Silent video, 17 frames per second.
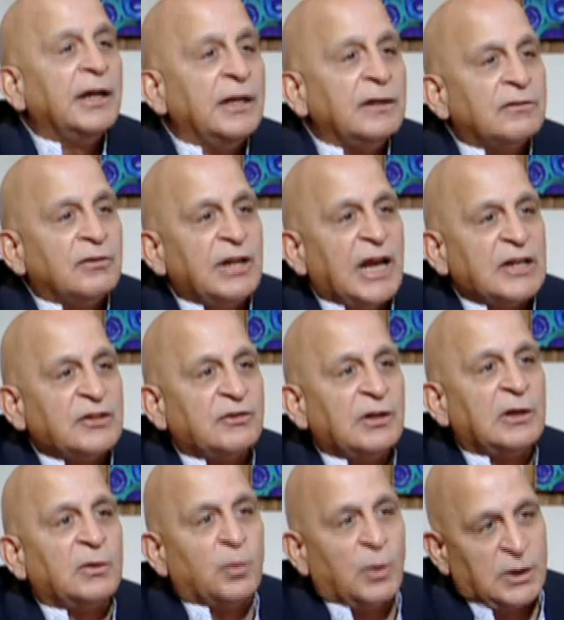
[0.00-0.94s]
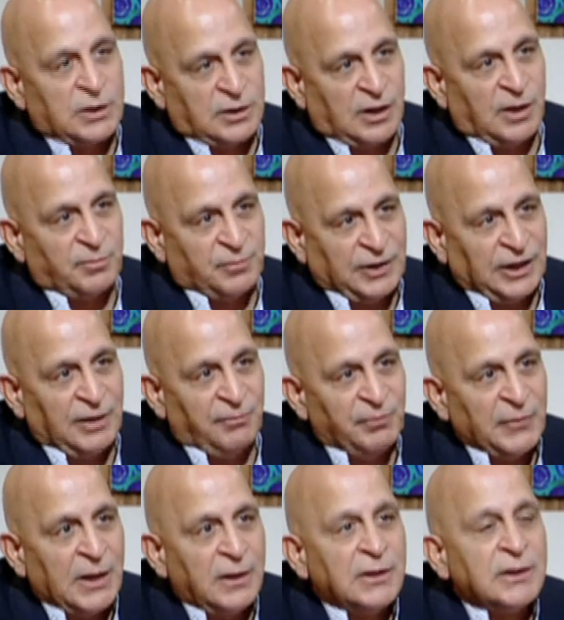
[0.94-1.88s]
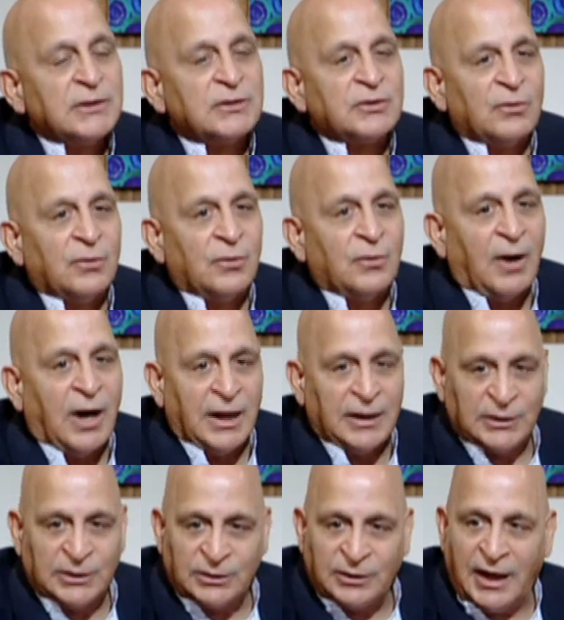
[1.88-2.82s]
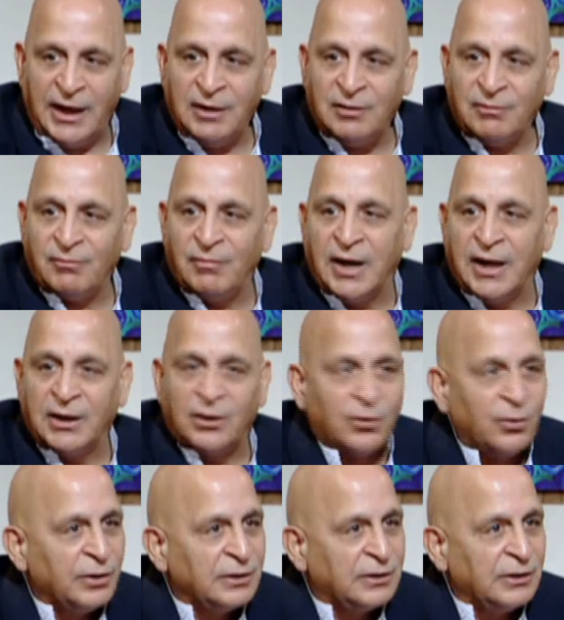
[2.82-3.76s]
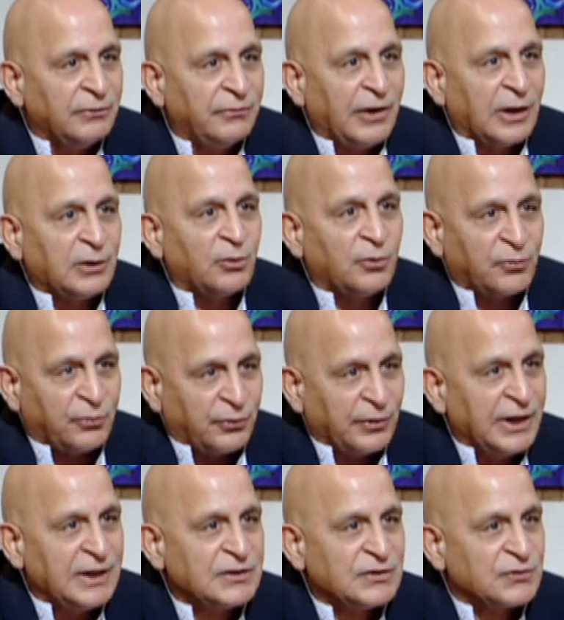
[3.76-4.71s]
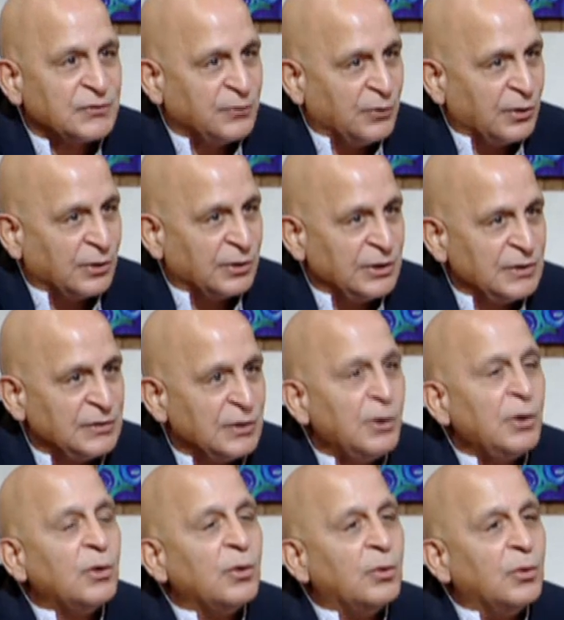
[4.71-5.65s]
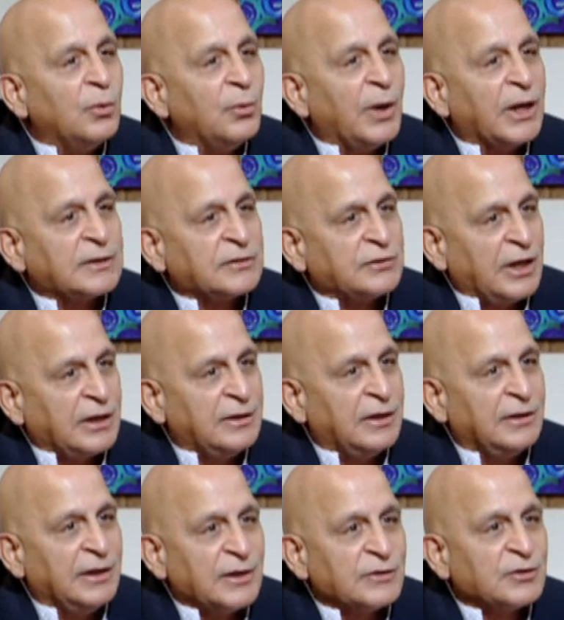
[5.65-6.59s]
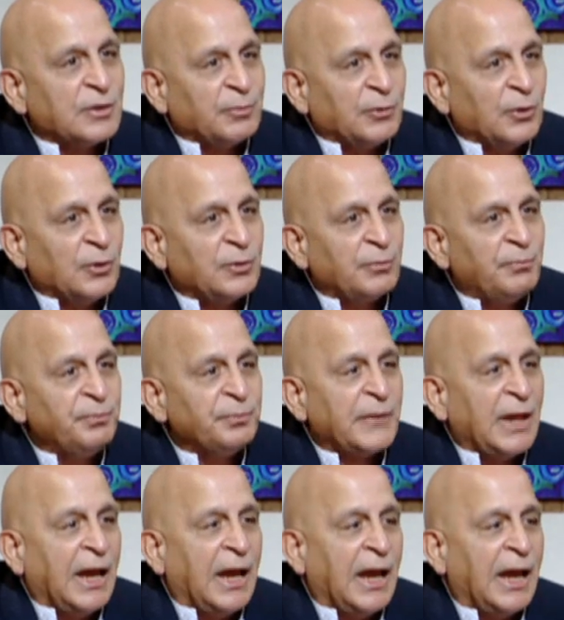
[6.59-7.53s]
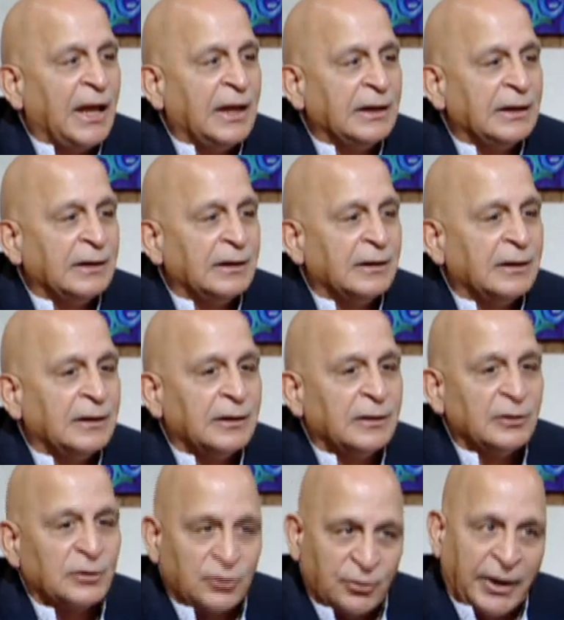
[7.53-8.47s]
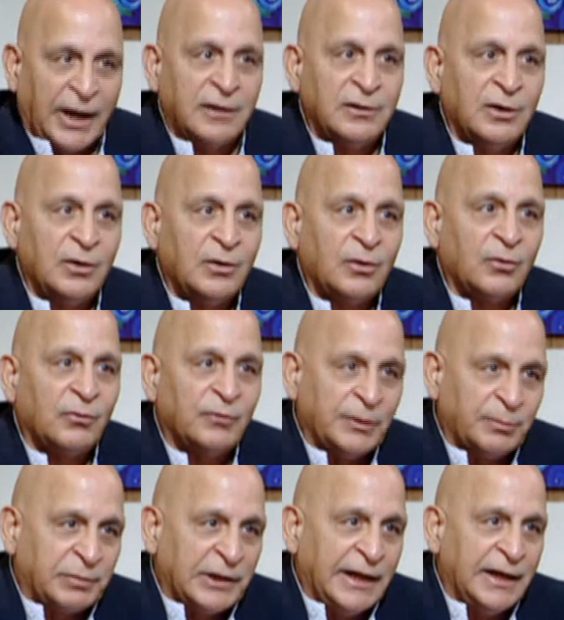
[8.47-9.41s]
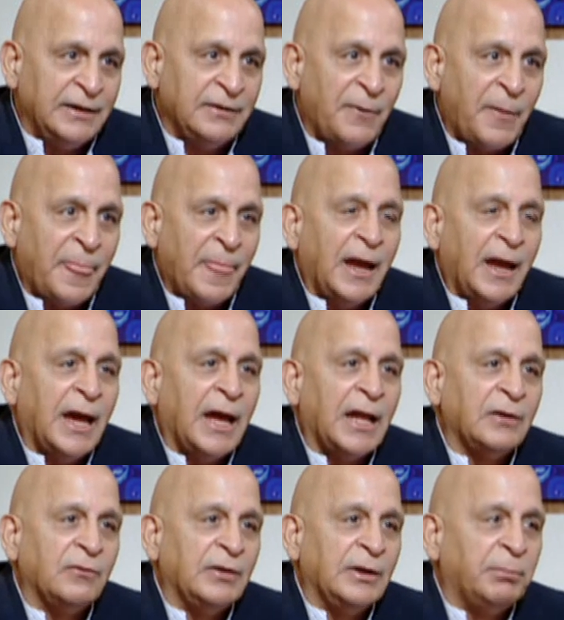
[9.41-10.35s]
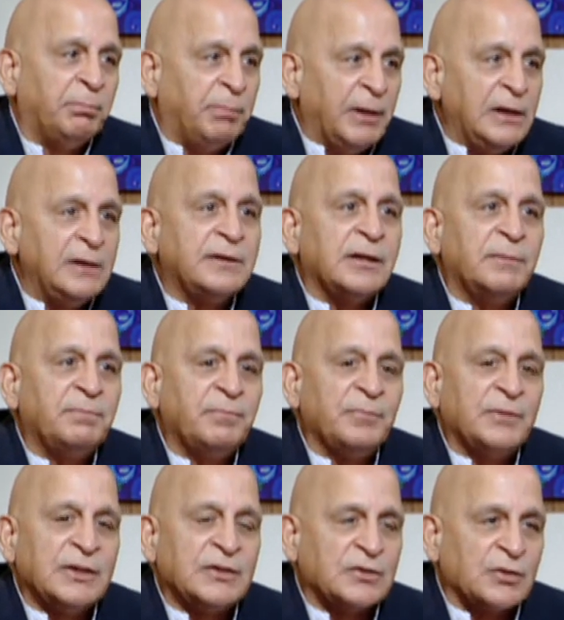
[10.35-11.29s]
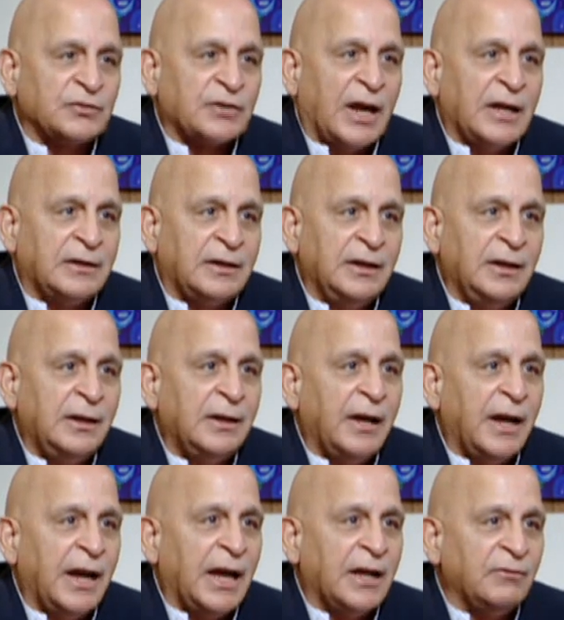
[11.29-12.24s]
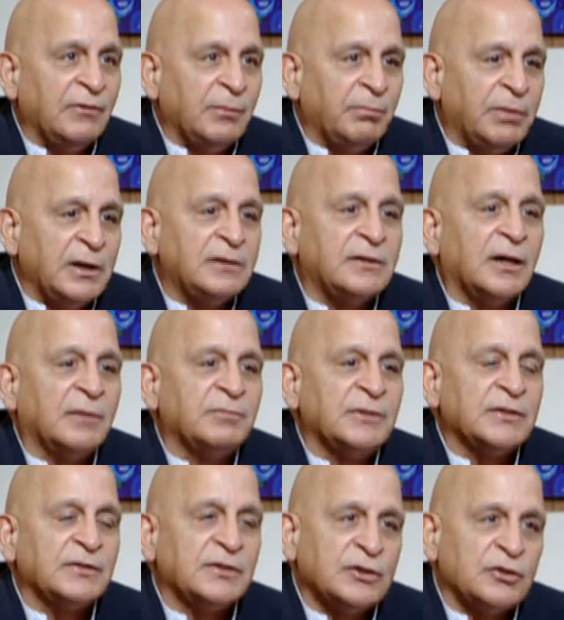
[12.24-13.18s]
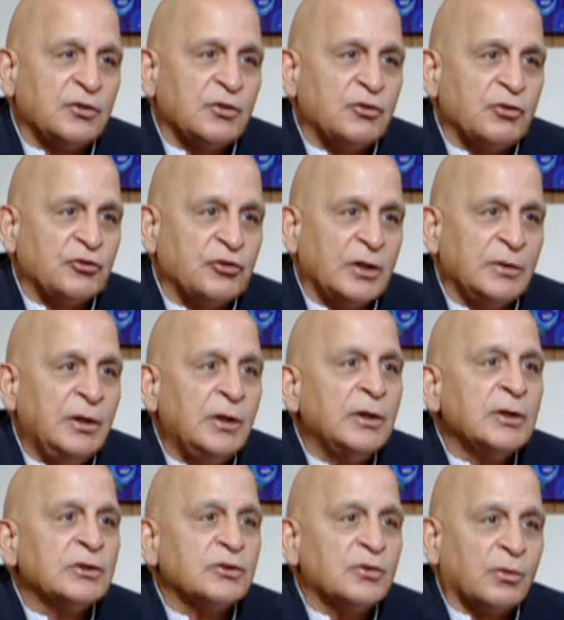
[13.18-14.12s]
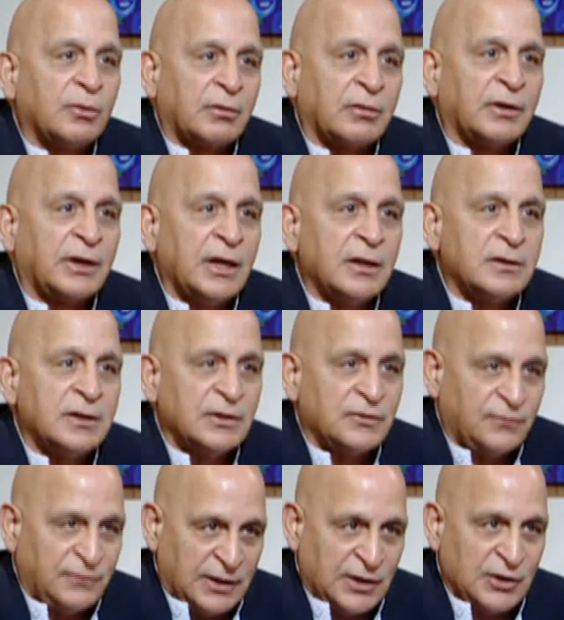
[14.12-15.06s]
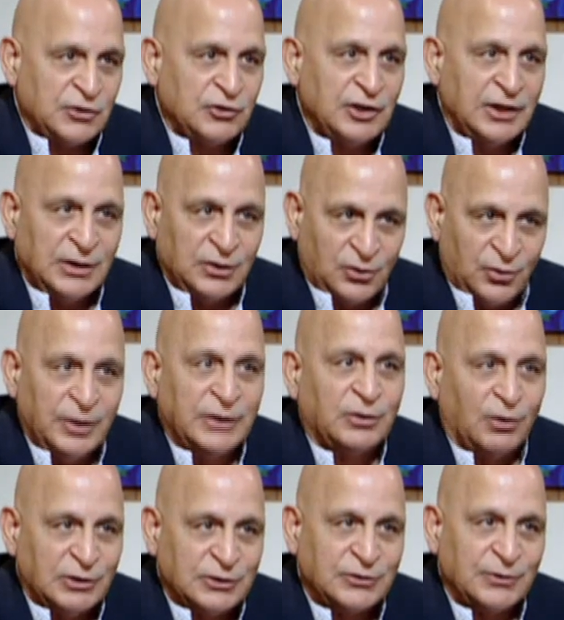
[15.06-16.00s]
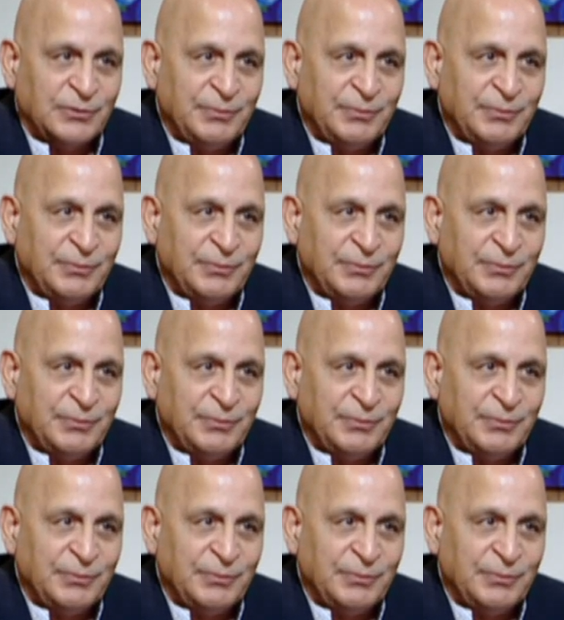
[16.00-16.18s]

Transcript: international world cup team so i thank my kuwaiti fellow friends for this who extended their support and uh, together we played and we built up this society and we built up this institution so cricket is flourishing in Kuwait yeah. also.